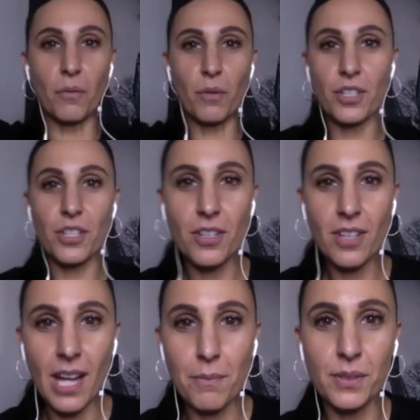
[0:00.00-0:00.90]
to watch
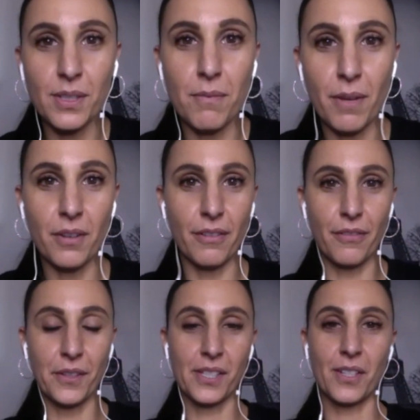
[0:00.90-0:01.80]
couples on Married at
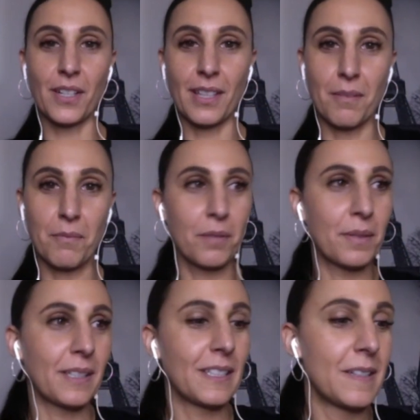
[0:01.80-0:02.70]
First Sight at the moment,